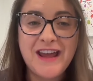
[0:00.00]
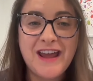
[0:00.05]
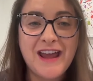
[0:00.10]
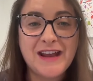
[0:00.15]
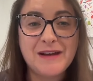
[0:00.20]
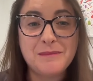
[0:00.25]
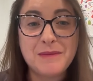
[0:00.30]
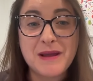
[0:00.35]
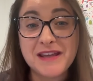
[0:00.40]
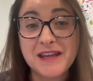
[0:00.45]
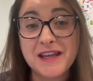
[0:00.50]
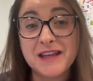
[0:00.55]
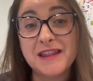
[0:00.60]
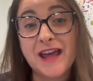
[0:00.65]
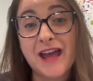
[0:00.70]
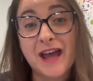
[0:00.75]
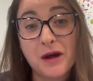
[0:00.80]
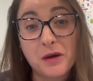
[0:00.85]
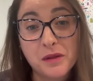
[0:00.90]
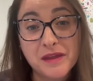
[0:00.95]
and making the
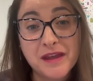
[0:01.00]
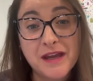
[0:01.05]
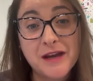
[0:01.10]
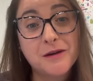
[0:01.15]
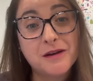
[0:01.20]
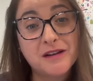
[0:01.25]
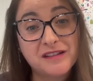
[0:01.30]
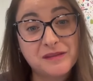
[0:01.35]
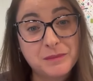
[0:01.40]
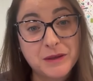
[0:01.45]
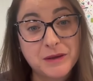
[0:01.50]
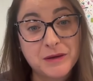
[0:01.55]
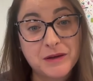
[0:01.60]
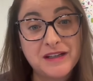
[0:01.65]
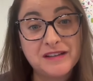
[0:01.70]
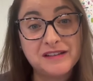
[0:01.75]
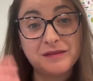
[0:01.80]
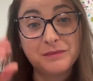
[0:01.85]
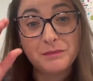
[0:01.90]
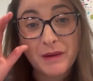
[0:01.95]
healthcare
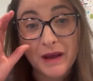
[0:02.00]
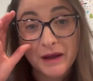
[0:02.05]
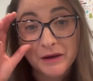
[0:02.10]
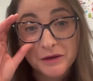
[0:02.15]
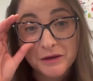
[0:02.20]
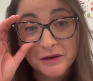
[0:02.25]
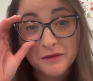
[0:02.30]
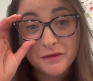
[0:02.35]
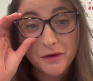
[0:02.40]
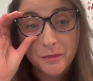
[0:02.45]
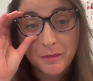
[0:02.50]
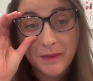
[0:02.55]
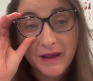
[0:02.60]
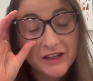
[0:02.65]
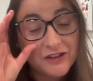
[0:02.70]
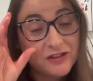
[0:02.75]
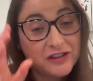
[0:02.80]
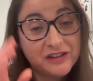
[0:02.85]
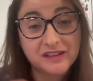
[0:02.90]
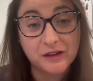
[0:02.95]
experience better for
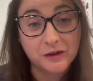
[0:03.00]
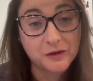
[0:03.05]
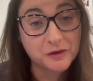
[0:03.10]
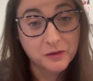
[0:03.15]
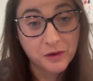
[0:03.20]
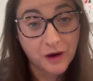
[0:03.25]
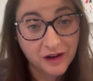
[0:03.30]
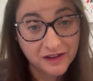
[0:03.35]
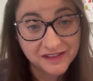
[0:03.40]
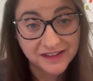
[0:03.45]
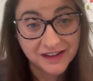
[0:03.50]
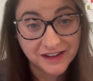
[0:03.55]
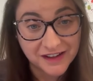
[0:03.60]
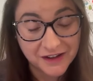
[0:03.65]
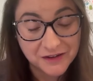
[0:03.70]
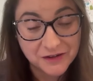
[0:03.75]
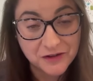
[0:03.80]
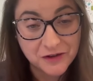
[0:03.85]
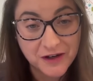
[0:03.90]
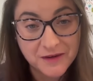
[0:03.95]
patients across the
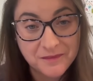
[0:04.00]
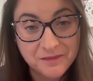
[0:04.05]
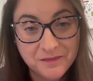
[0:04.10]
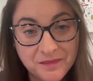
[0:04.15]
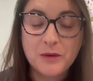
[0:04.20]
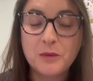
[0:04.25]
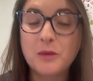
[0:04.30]
country.